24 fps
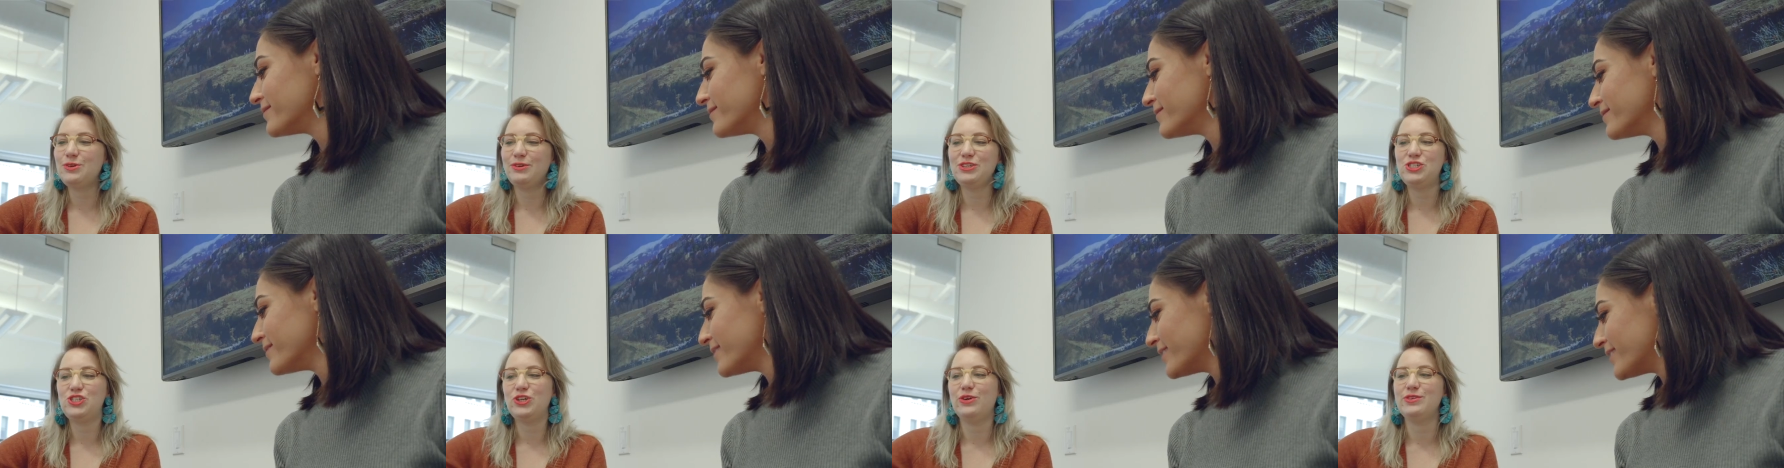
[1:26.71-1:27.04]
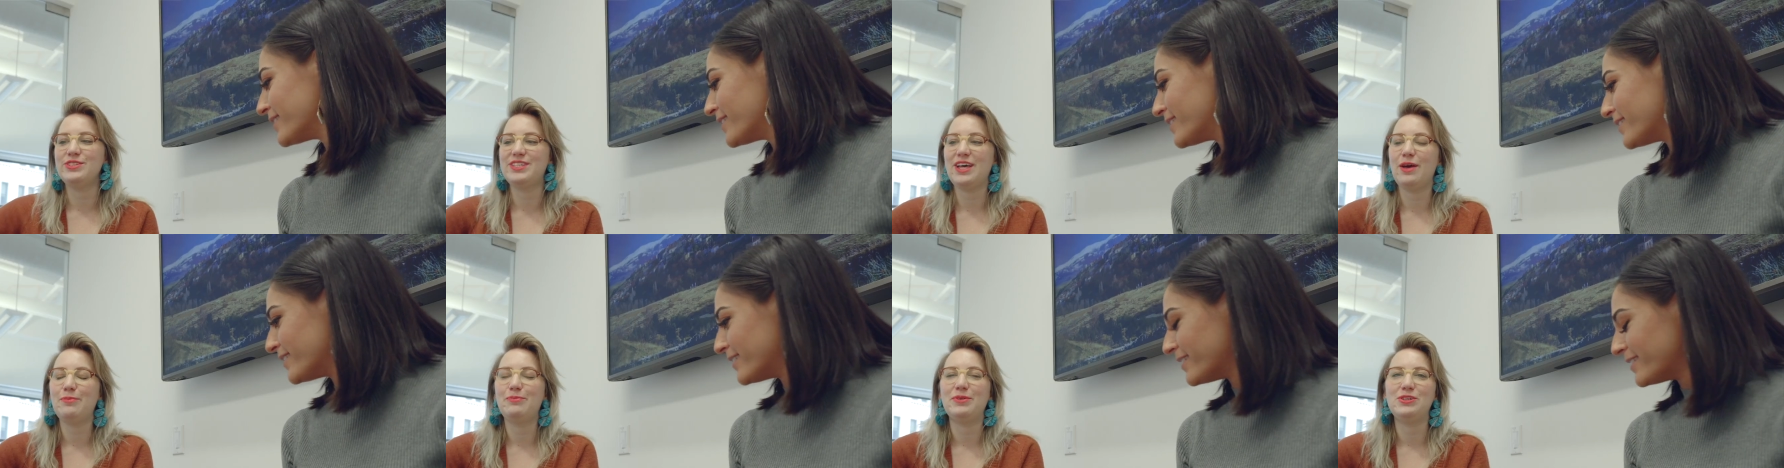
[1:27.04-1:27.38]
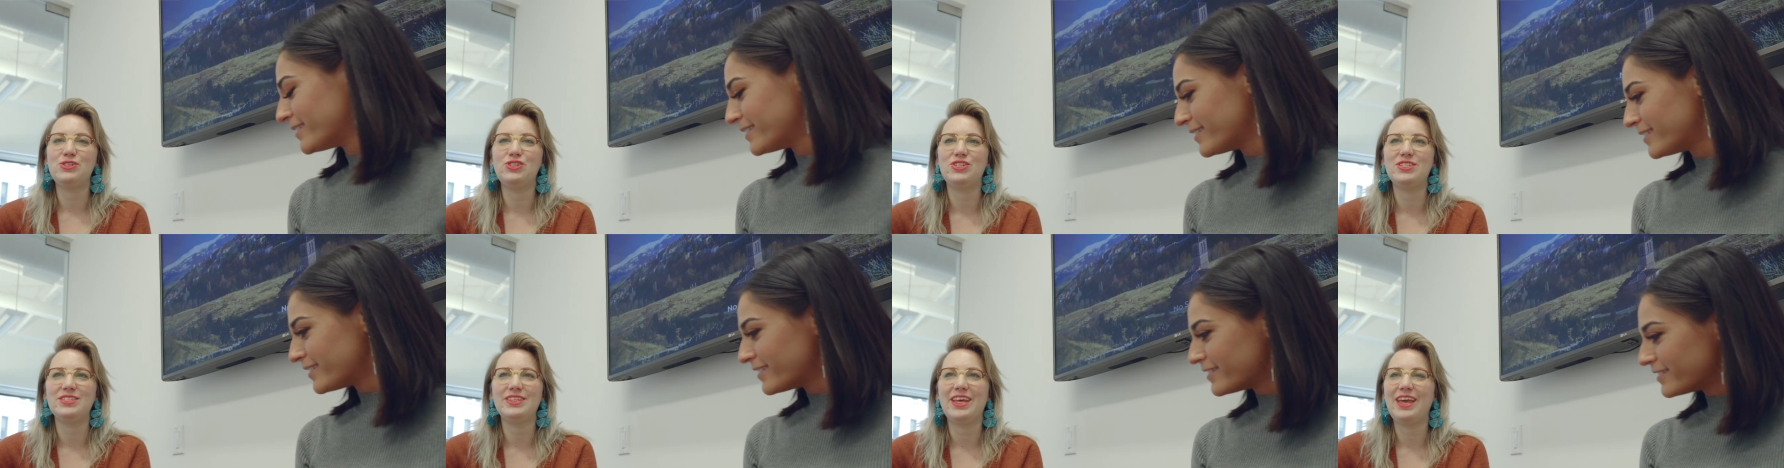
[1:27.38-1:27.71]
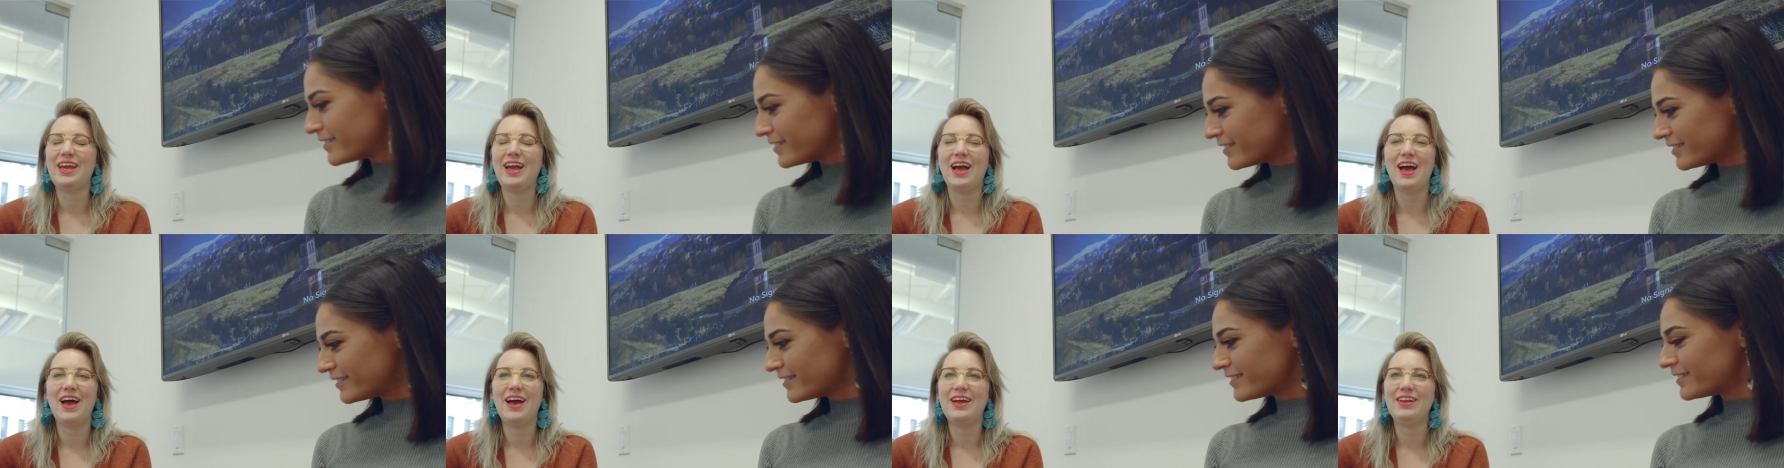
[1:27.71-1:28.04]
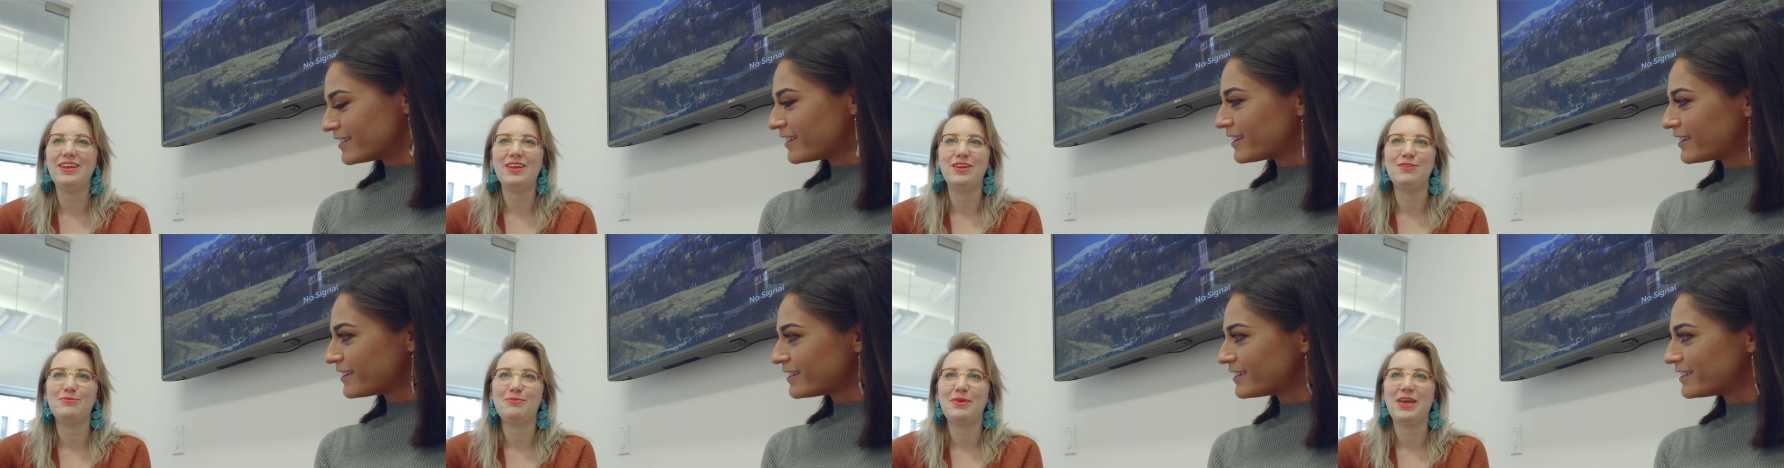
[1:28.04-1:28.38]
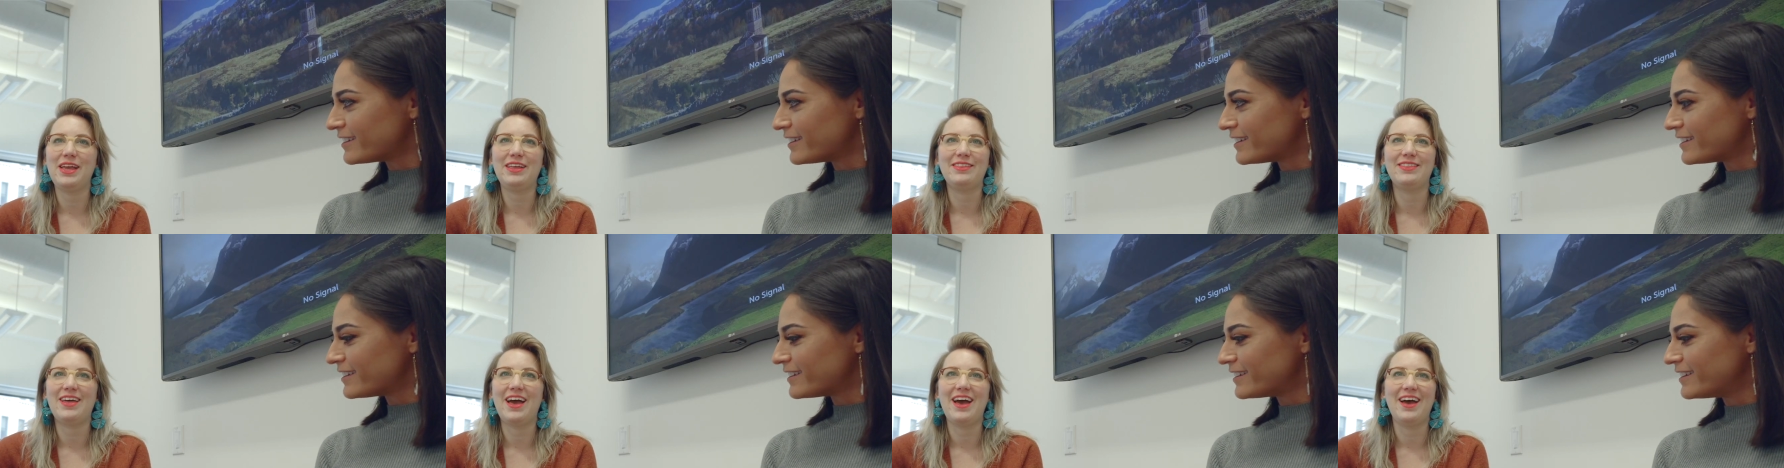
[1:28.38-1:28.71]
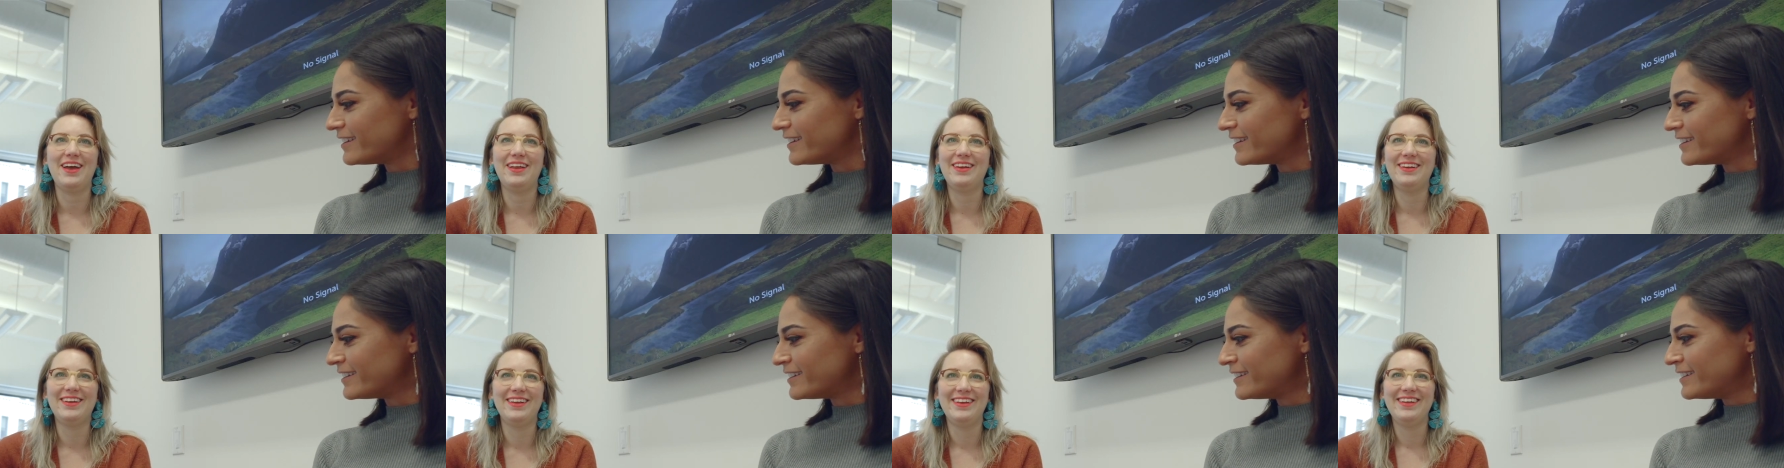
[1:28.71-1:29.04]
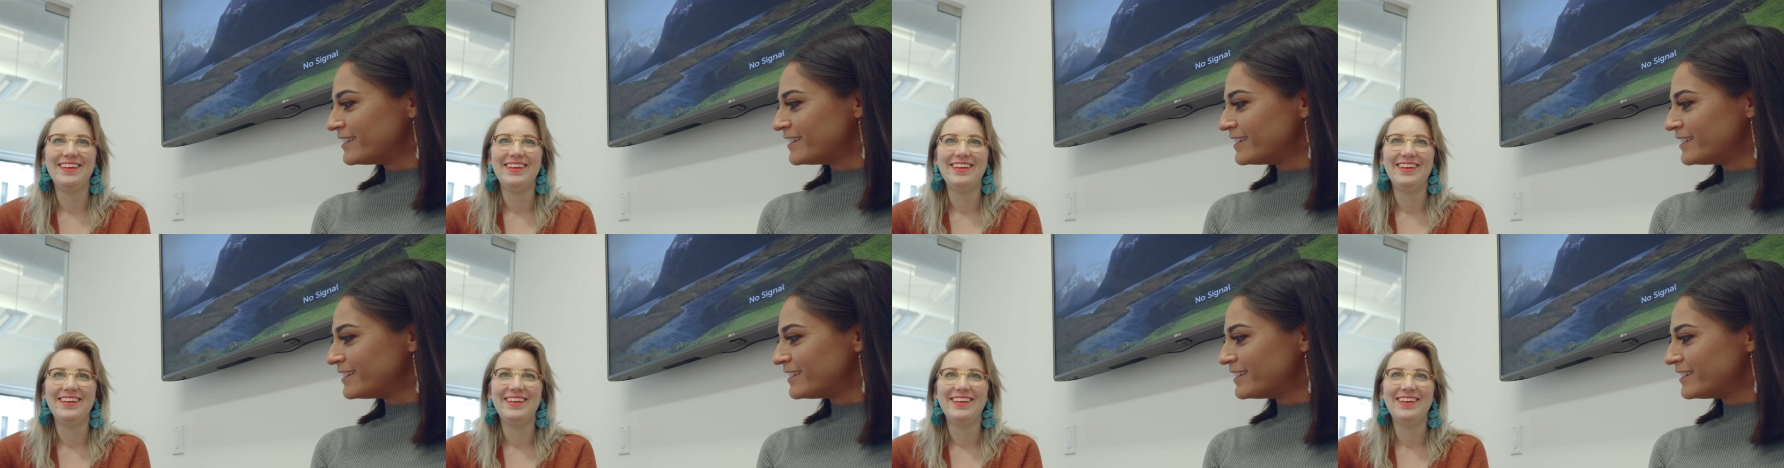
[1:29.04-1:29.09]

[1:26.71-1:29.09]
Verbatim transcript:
Speaker 1: So it shows up and she's like, I didn't pick that.